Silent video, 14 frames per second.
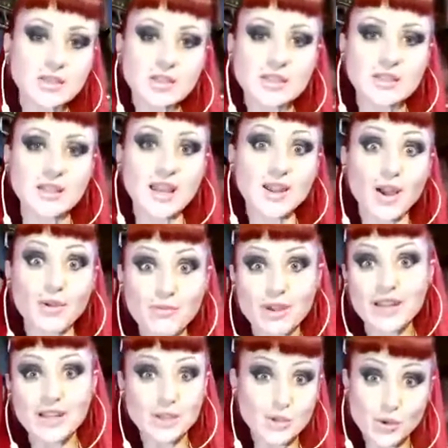Just and I
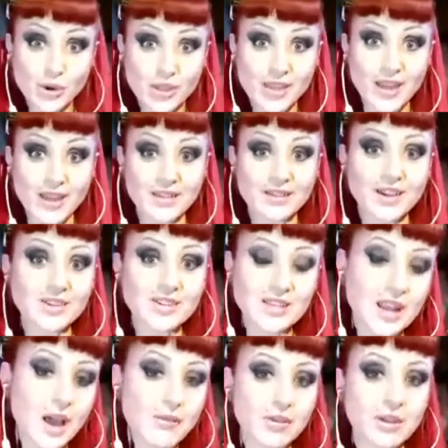really enjoy that. I just
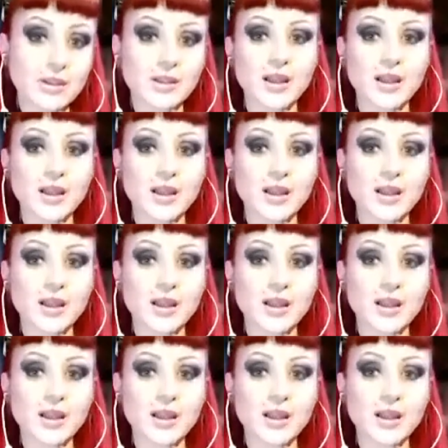love it.